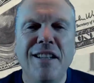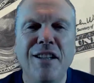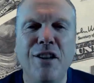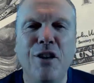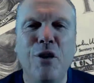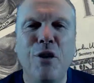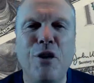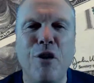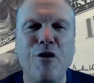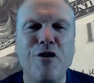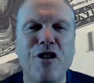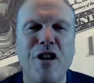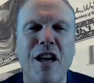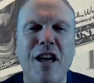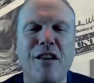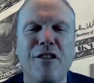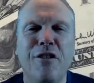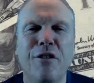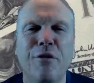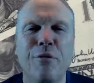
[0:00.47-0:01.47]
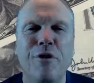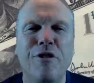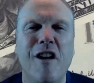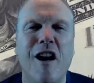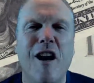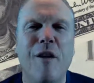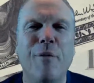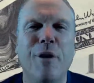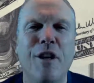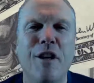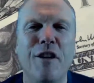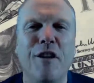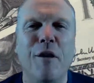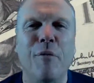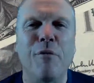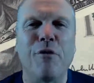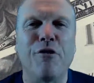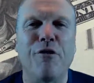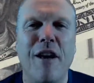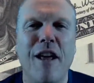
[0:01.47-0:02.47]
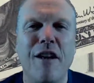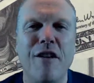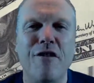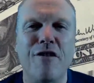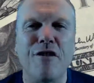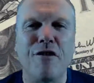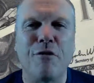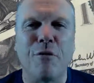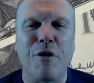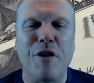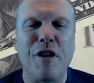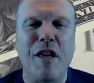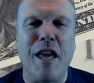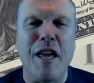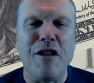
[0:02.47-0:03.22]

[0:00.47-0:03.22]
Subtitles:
Hello, Kurt Jackson, retirement income strategist with